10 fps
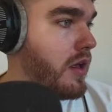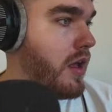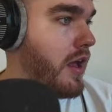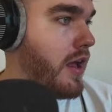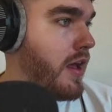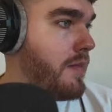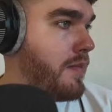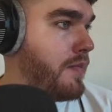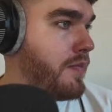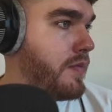
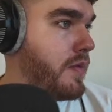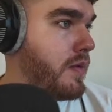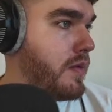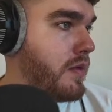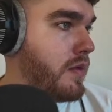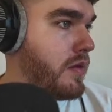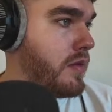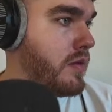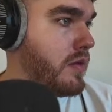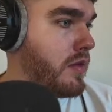on.
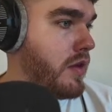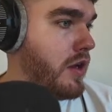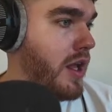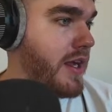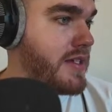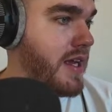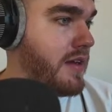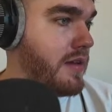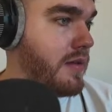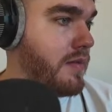Like I
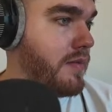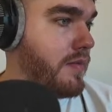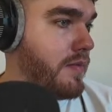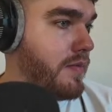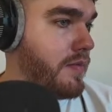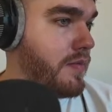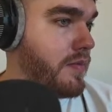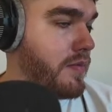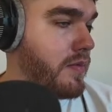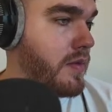said,
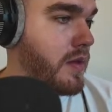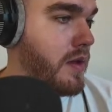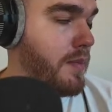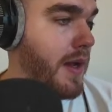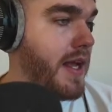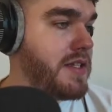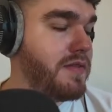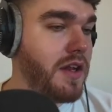players have done a